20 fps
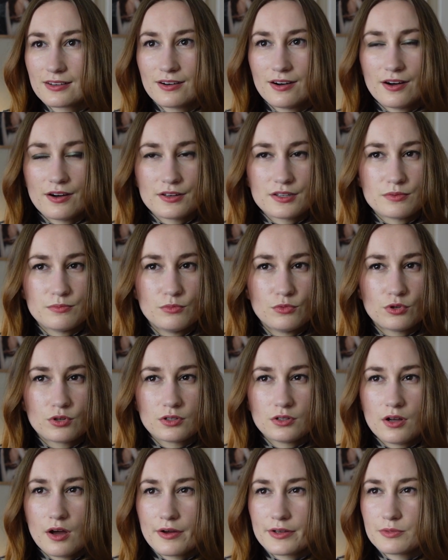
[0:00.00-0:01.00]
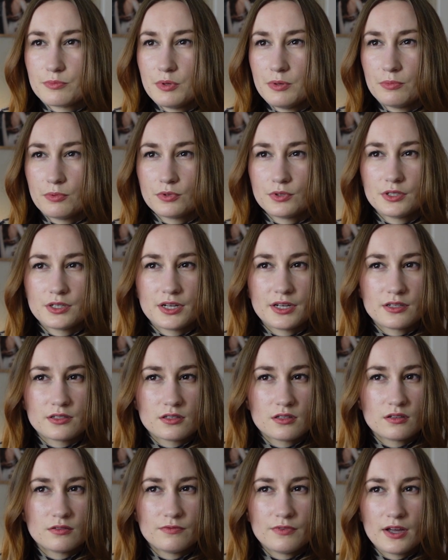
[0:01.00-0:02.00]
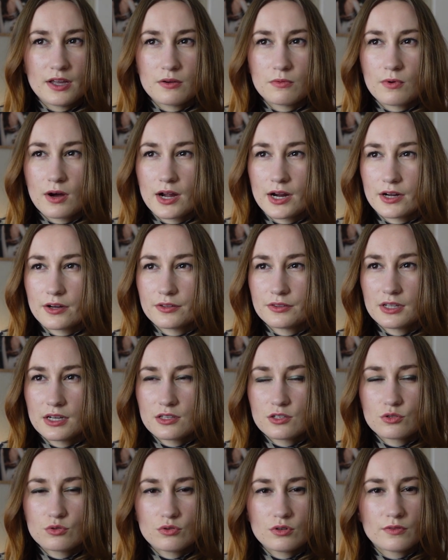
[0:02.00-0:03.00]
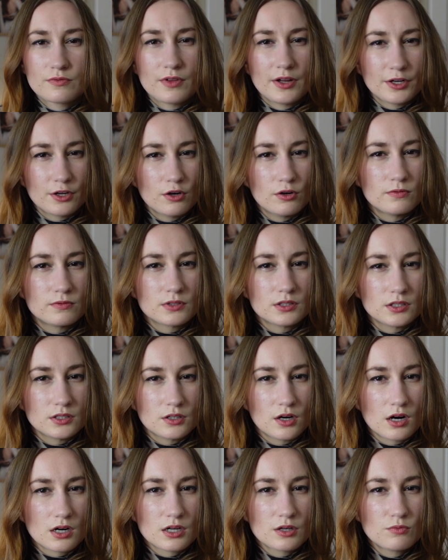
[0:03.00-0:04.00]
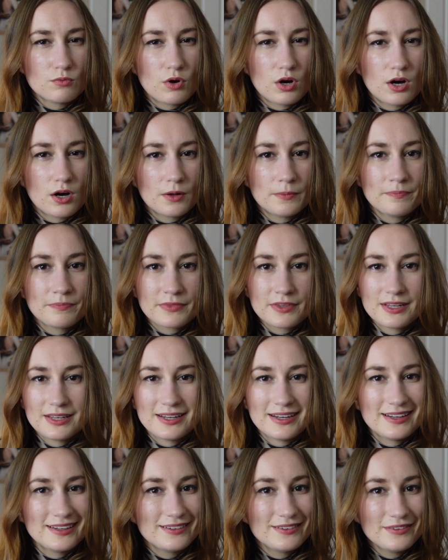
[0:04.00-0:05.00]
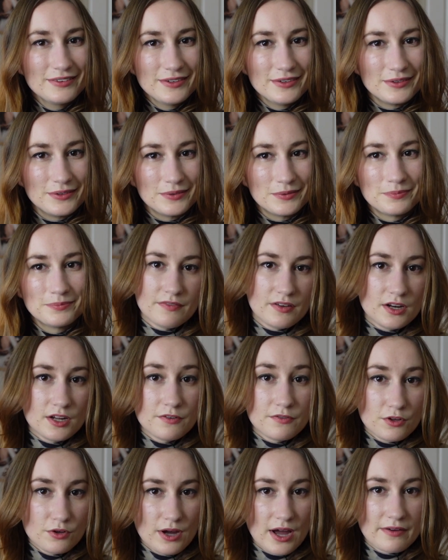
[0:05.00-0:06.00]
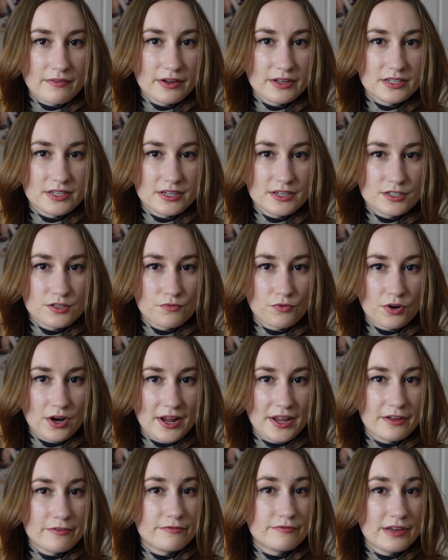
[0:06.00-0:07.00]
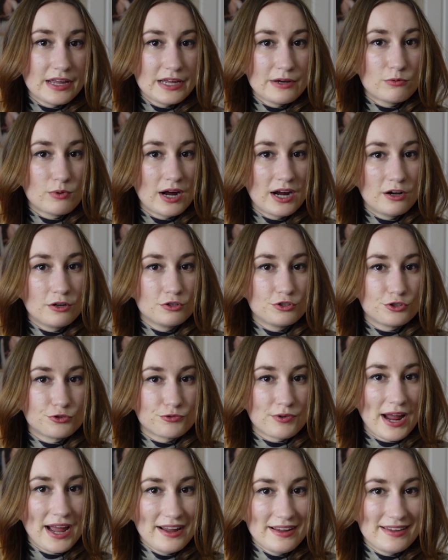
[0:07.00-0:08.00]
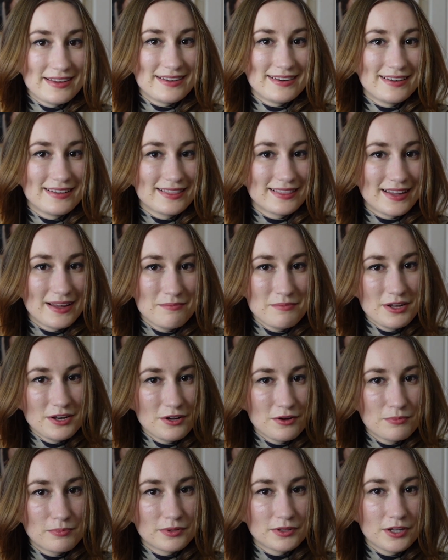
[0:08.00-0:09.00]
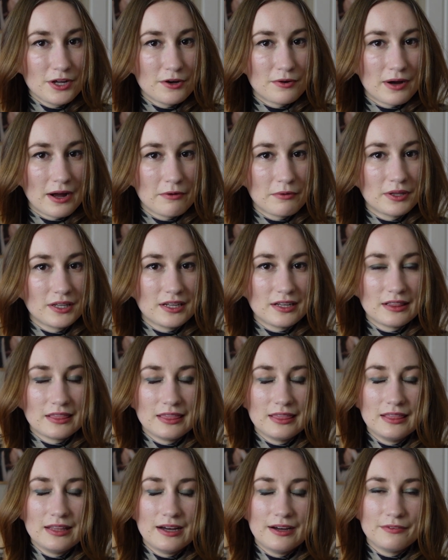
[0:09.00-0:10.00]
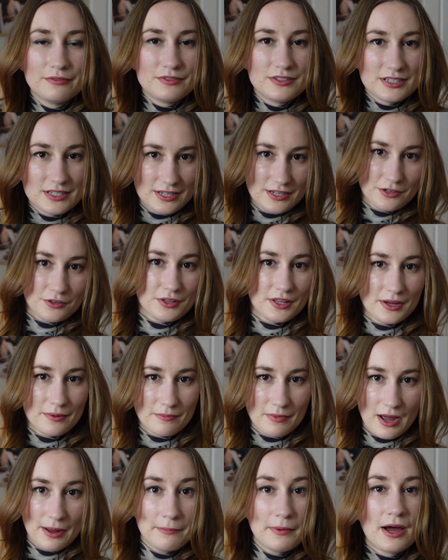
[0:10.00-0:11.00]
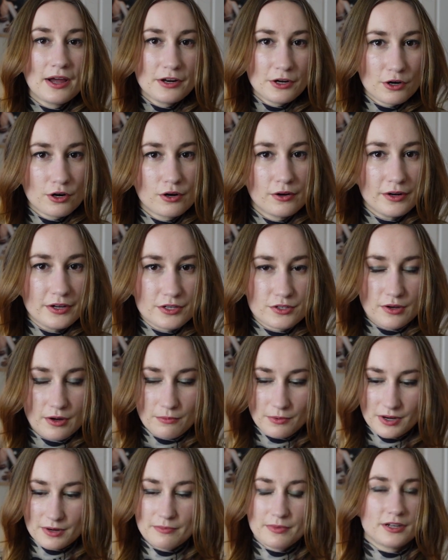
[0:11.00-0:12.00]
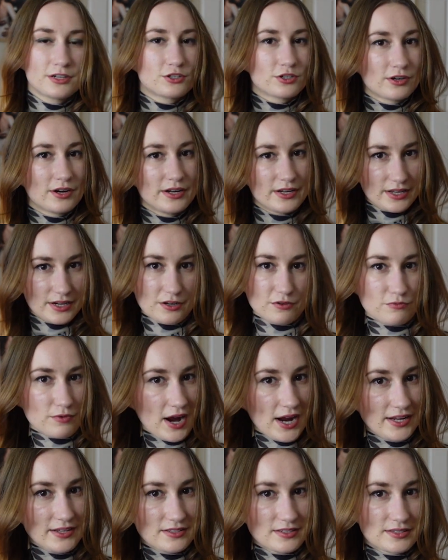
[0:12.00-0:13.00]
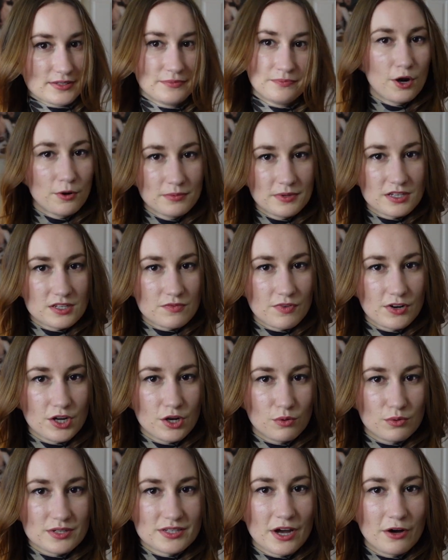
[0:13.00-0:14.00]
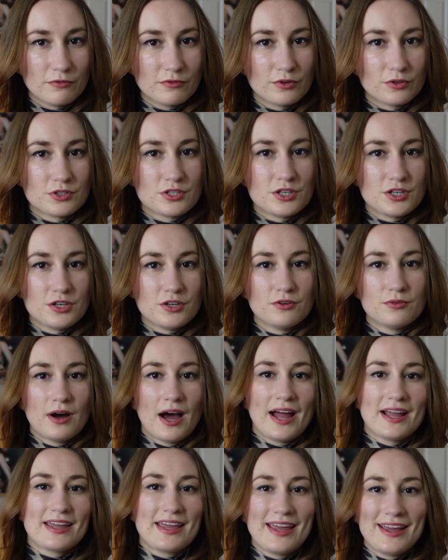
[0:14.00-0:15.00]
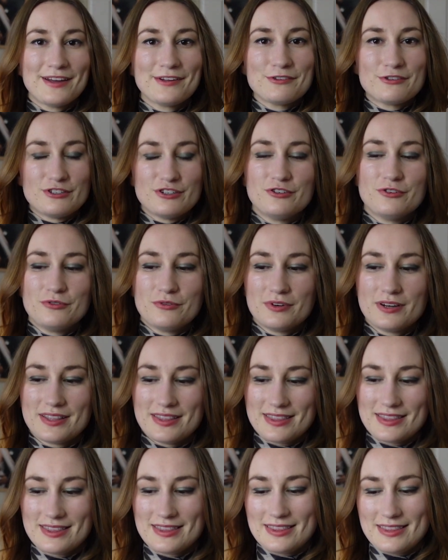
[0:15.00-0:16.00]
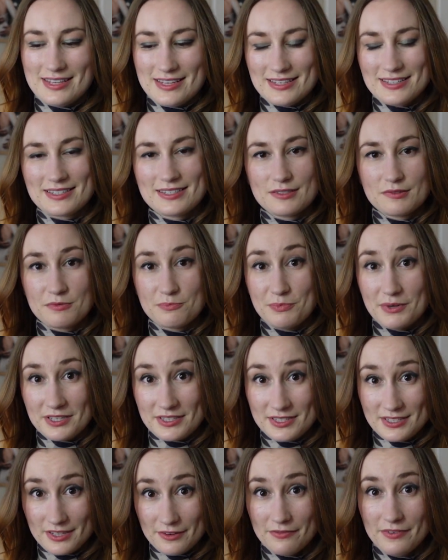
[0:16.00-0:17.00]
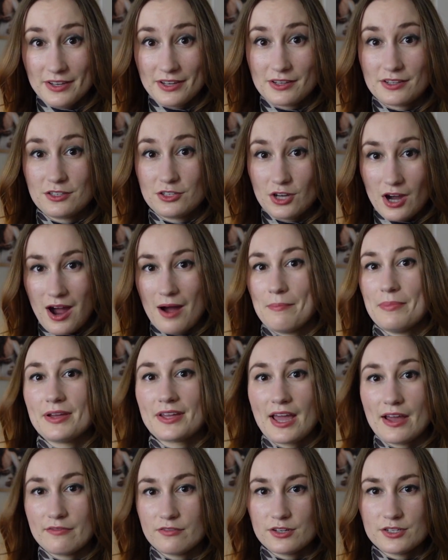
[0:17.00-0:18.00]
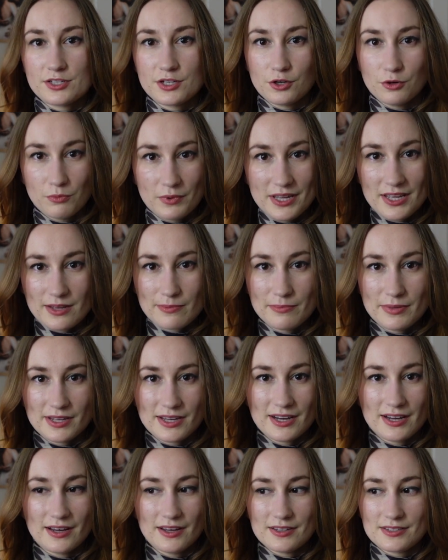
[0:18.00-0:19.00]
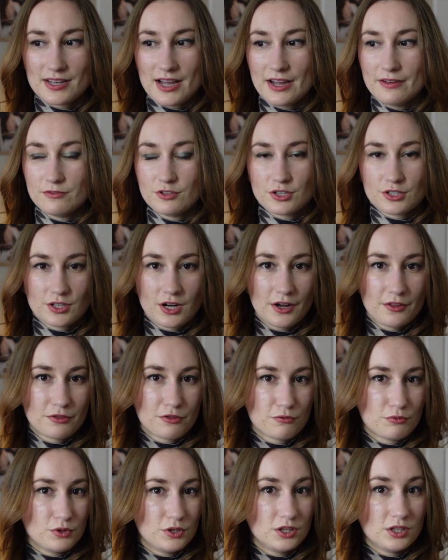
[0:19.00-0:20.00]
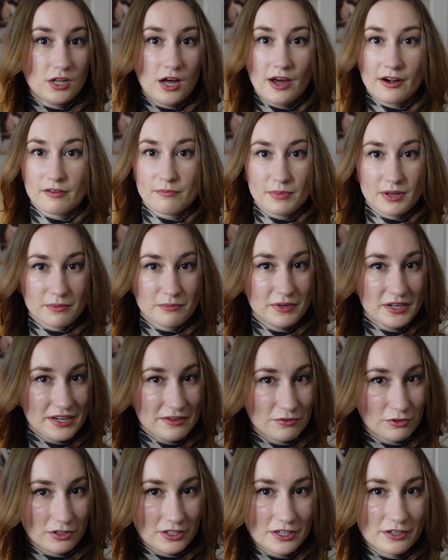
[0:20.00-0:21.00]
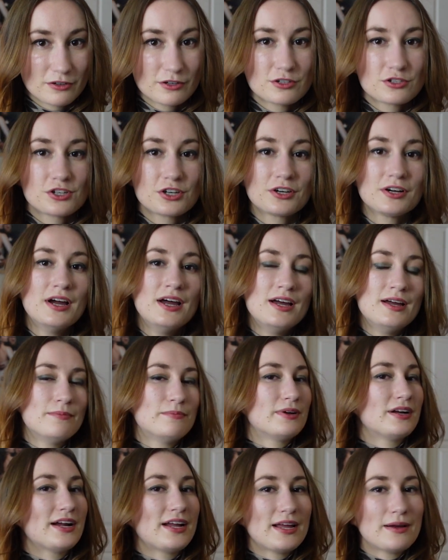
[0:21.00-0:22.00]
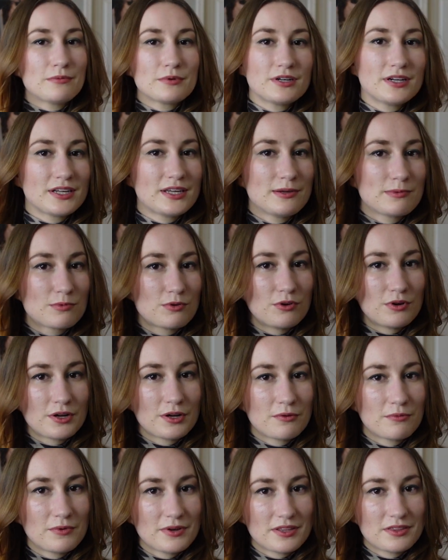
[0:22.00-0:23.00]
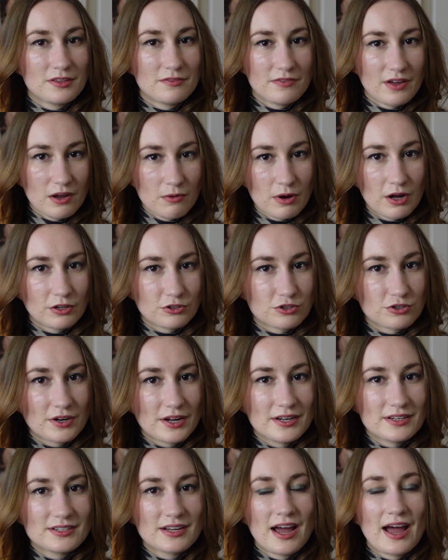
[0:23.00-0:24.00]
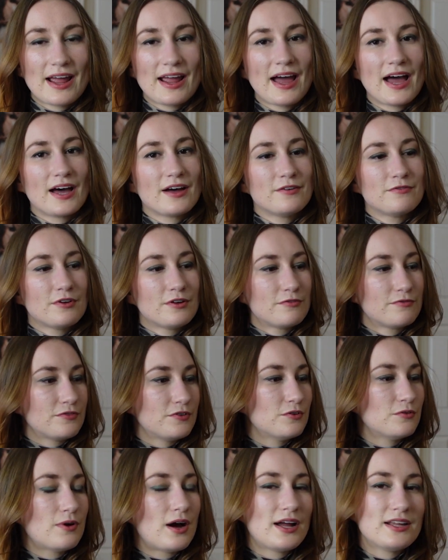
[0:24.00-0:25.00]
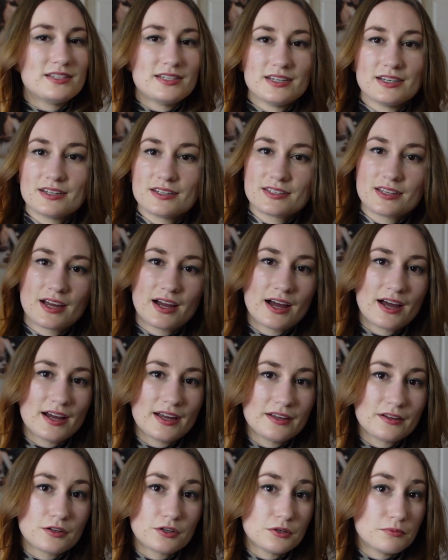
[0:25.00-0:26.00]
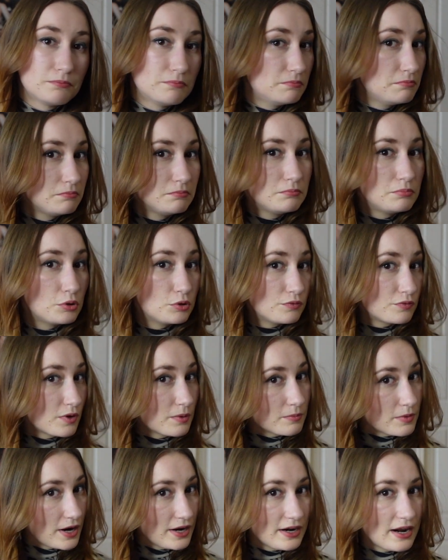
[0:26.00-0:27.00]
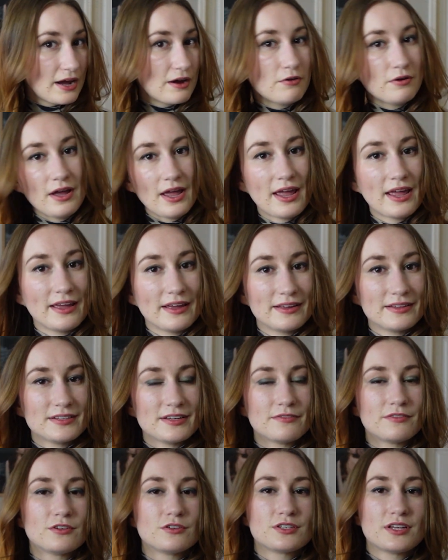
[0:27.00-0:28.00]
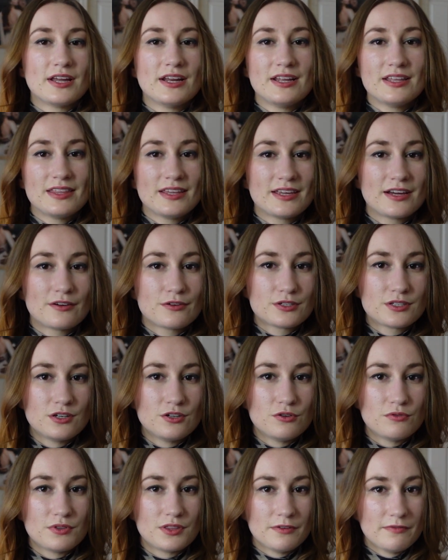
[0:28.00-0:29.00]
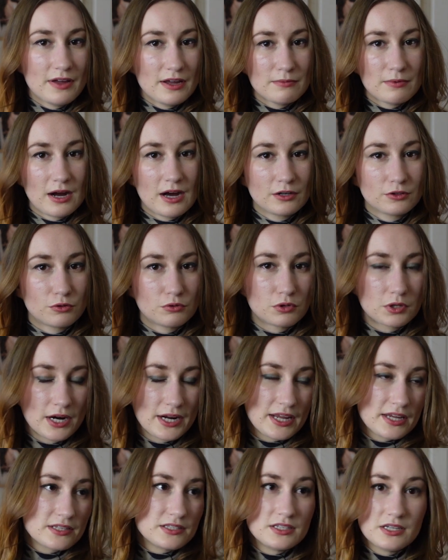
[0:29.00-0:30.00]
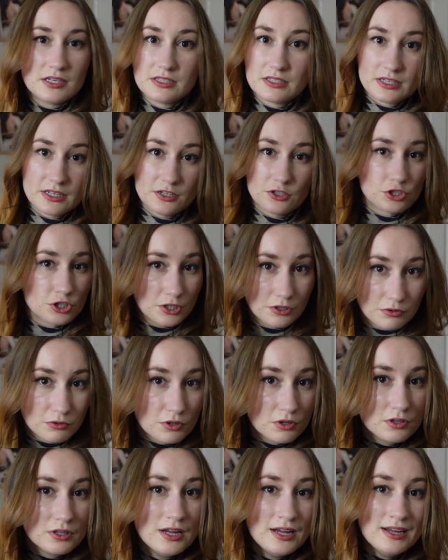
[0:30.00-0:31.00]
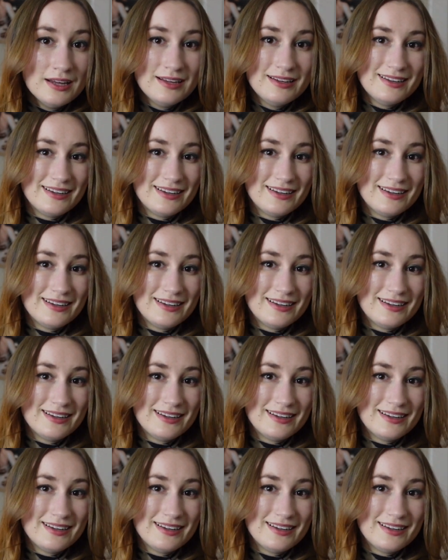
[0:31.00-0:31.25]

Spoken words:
cause more lost people to get to the Feywild. That's sort of like over the garden wall. I don't know. If any of you have ideas for a Feywild dragon, let me know below. I would love to hear them. I'm not in a hurry, so I want to make sure I get it right. I hope this video was helpful to you. I can't do this specific topic every single week because I've just gone through a lot of big medieval literature, but I am going to keep going with the Feywild trend. I have a few ideas that I could pull from right now, and if there's anything else to do with the Feywild, or I guess D&D in general,